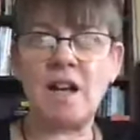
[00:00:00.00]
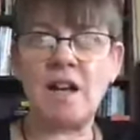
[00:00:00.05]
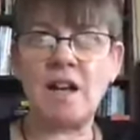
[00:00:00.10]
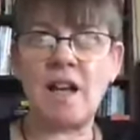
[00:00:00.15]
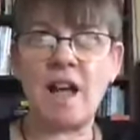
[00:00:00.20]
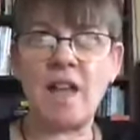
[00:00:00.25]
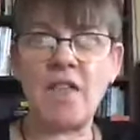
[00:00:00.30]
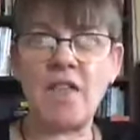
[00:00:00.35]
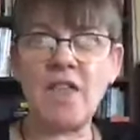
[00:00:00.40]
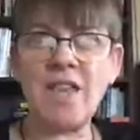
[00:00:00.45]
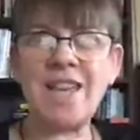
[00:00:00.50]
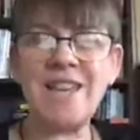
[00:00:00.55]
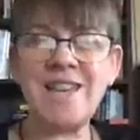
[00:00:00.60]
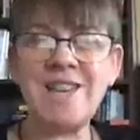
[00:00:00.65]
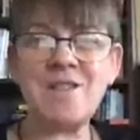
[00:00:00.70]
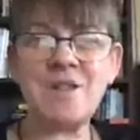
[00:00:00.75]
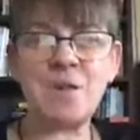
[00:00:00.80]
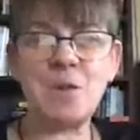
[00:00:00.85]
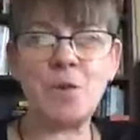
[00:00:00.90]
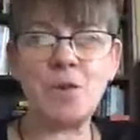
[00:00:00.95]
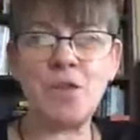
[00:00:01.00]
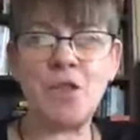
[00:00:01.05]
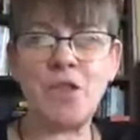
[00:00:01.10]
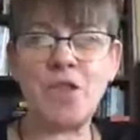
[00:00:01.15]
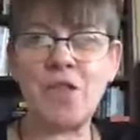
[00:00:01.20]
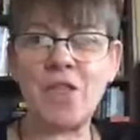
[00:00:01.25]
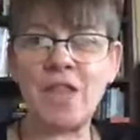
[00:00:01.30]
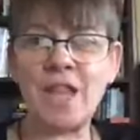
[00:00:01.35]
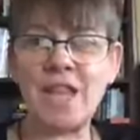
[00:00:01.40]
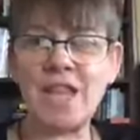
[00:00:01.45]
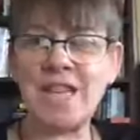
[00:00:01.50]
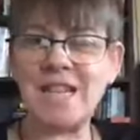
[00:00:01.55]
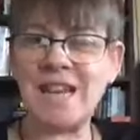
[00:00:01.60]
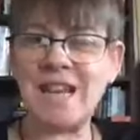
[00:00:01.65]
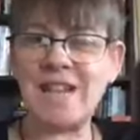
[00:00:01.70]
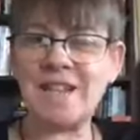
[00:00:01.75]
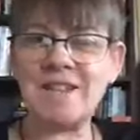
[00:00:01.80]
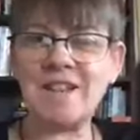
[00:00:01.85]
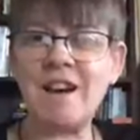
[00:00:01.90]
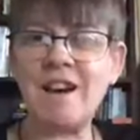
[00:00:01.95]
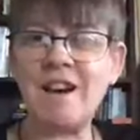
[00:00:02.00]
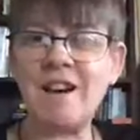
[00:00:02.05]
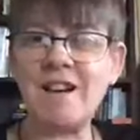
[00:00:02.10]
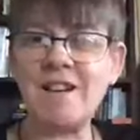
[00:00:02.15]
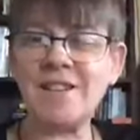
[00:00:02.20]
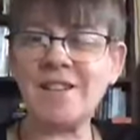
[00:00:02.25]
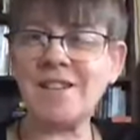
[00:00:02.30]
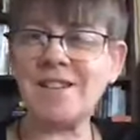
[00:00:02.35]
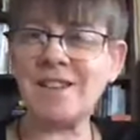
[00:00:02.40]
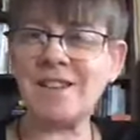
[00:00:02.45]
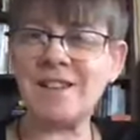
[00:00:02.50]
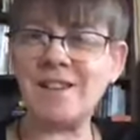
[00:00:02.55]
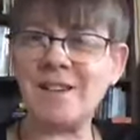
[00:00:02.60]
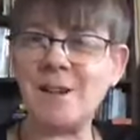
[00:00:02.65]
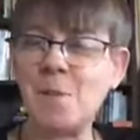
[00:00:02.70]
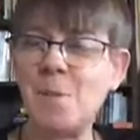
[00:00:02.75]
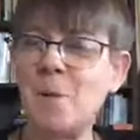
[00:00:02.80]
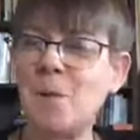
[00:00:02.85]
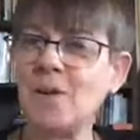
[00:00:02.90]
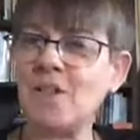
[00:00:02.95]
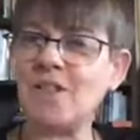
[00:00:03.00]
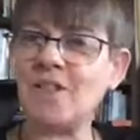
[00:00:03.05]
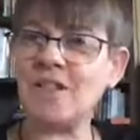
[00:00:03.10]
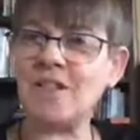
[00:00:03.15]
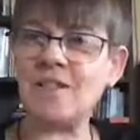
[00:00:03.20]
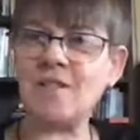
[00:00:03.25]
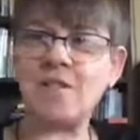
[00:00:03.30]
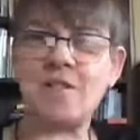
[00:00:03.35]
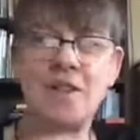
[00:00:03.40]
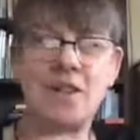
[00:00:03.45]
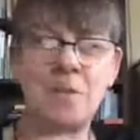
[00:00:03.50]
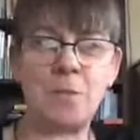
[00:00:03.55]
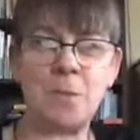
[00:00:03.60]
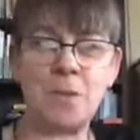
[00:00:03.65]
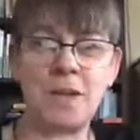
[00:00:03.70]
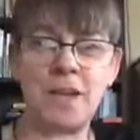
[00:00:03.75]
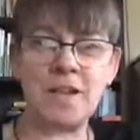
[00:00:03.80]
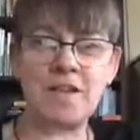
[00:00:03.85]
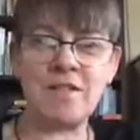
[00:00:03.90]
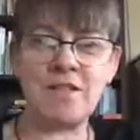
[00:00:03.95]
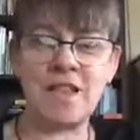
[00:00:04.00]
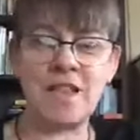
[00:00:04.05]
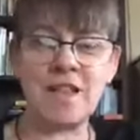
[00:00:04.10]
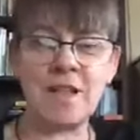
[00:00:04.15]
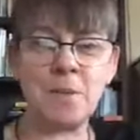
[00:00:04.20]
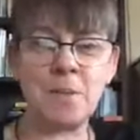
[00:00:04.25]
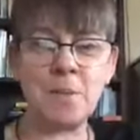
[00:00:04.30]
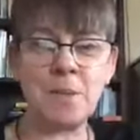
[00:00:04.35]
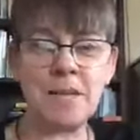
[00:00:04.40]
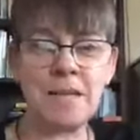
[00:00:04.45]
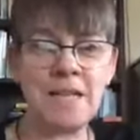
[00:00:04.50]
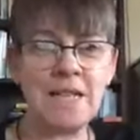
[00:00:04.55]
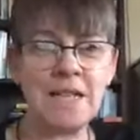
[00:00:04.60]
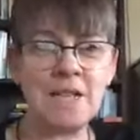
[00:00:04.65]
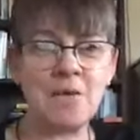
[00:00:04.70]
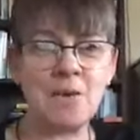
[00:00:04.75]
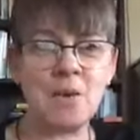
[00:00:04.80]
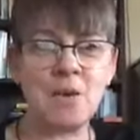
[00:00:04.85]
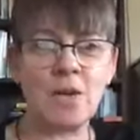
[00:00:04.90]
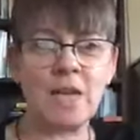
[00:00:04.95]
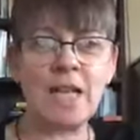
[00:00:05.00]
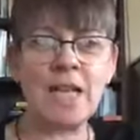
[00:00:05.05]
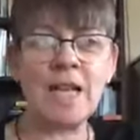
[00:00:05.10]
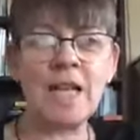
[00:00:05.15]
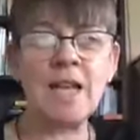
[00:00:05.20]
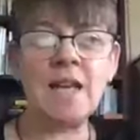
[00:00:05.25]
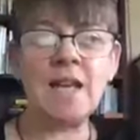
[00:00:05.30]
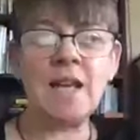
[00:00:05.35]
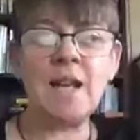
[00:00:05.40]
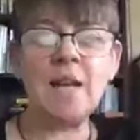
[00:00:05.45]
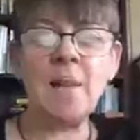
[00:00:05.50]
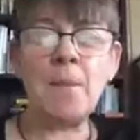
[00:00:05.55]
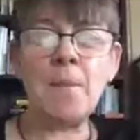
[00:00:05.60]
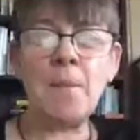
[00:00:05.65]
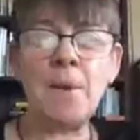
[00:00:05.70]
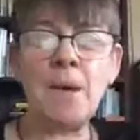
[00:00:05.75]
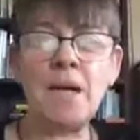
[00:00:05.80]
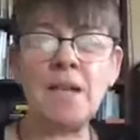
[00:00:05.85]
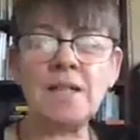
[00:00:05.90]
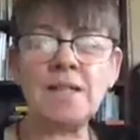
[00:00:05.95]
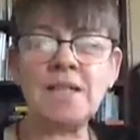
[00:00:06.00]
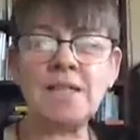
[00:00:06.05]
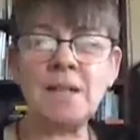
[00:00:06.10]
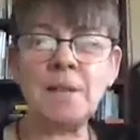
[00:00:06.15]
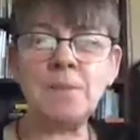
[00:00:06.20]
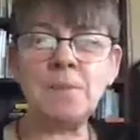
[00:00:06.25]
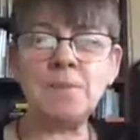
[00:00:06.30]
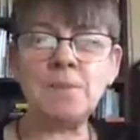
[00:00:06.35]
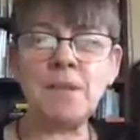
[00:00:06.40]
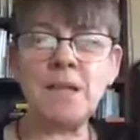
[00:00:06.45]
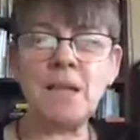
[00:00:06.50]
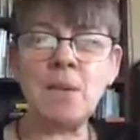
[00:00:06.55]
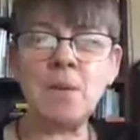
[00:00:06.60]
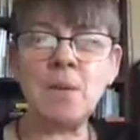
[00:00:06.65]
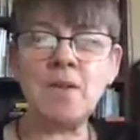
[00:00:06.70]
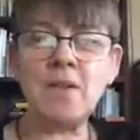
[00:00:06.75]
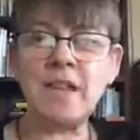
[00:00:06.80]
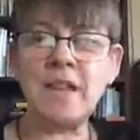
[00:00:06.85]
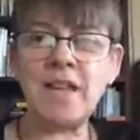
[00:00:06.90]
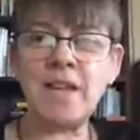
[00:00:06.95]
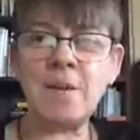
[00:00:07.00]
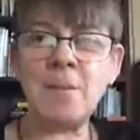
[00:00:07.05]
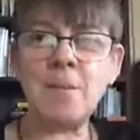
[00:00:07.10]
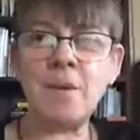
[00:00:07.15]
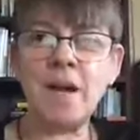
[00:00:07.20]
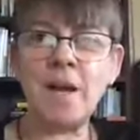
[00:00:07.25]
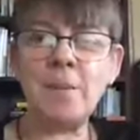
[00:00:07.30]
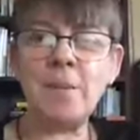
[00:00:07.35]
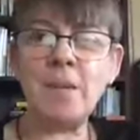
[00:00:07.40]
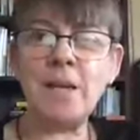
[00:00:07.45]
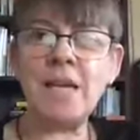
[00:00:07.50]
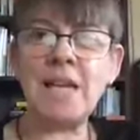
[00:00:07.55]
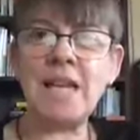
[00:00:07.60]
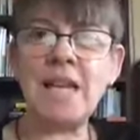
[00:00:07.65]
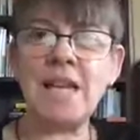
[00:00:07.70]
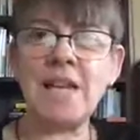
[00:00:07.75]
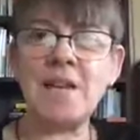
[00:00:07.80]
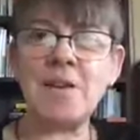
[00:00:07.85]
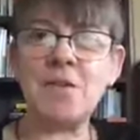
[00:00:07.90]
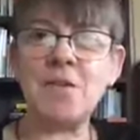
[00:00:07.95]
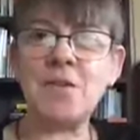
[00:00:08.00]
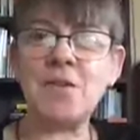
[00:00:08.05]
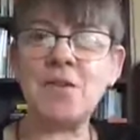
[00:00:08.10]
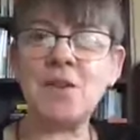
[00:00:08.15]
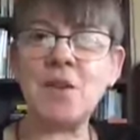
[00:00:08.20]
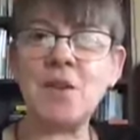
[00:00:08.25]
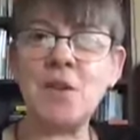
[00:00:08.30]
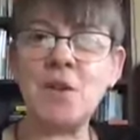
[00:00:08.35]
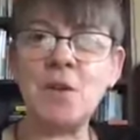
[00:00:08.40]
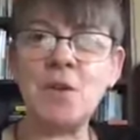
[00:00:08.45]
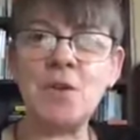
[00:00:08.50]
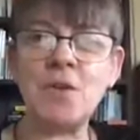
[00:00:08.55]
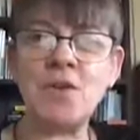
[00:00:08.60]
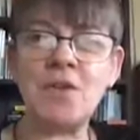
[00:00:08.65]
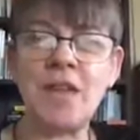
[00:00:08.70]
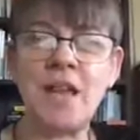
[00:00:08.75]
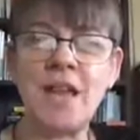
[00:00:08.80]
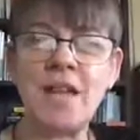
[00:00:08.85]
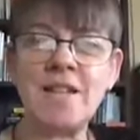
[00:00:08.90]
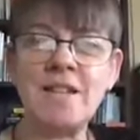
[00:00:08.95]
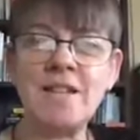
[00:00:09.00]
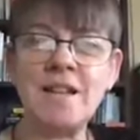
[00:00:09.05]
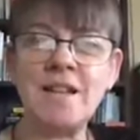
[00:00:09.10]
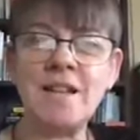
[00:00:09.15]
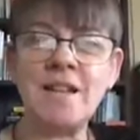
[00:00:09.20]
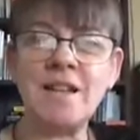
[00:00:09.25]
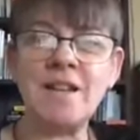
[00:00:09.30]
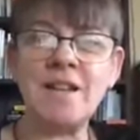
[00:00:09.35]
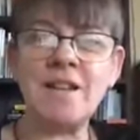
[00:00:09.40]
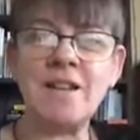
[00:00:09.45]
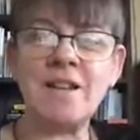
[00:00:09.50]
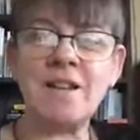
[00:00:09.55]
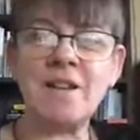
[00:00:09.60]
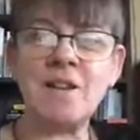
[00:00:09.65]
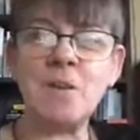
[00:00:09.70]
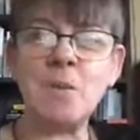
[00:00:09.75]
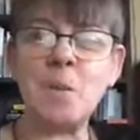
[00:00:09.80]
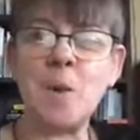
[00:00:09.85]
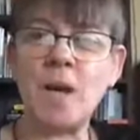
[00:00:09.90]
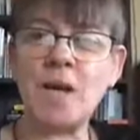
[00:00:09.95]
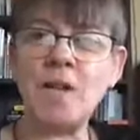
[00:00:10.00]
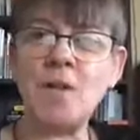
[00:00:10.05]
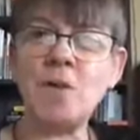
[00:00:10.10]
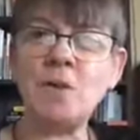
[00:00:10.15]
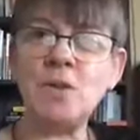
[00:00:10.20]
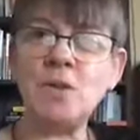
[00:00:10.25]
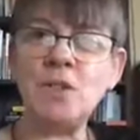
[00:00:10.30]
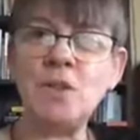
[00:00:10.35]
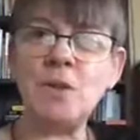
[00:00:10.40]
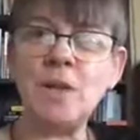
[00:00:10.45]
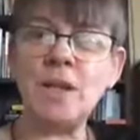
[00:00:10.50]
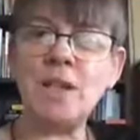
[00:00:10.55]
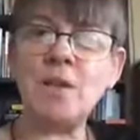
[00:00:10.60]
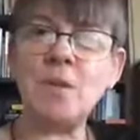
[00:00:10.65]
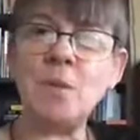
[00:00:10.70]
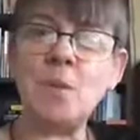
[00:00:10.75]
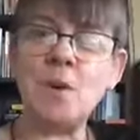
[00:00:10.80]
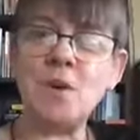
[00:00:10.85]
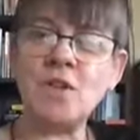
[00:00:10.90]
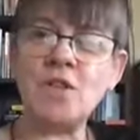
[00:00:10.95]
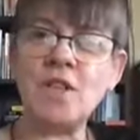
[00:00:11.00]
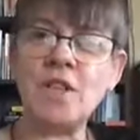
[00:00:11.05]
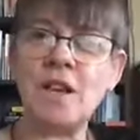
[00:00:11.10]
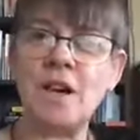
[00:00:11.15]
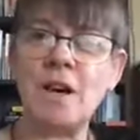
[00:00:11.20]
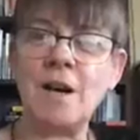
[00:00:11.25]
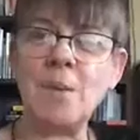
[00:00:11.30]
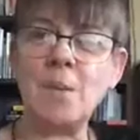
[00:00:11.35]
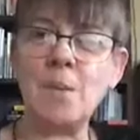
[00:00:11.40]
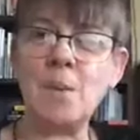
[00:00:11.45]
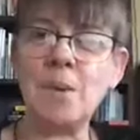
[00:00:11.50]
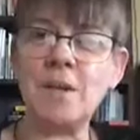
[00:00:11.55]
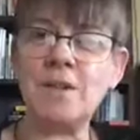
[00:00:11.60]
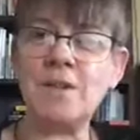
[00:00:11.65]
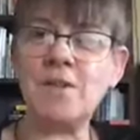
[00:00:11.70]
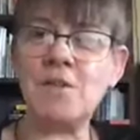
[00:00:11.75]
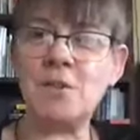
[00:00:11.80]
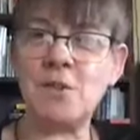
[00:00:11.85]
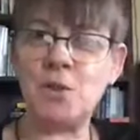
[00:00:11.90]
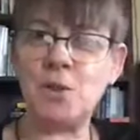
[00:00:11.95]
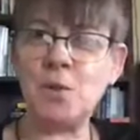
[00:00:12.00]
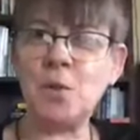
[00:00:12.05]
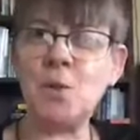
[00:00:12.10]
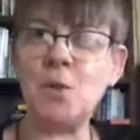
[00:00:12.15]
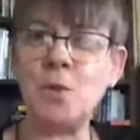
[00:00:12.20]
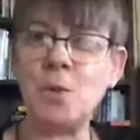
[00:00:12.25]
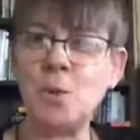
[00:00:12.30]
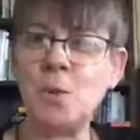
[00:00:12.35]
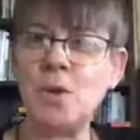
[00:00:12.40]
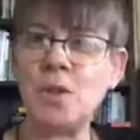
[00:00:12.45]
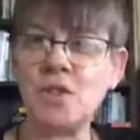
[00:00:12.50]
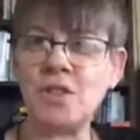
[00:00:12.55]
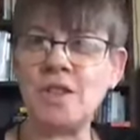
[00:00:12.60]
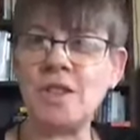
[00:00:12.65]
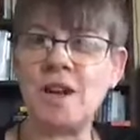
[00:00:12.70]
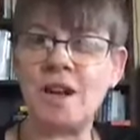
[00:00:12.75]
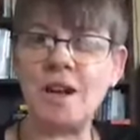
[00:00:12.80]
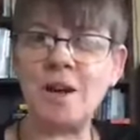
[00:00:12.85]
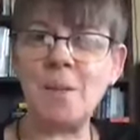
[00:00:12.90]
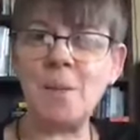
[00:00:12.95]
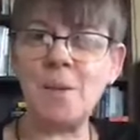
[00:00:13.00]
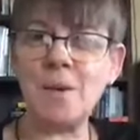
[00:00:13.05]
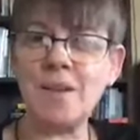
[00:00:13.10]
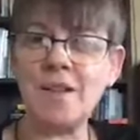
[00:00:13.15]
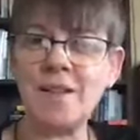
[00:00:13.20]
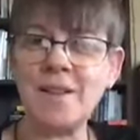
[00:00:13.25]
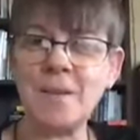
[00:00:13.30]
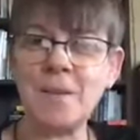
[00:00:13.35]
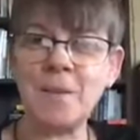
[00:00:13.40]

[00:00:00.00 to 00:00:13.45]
I think he's called Thich Nhat Hanh. Apologies if I've pronounced that completely wrongly. But it was him, I believe, who said, when you're doing the washing up, do the washing up.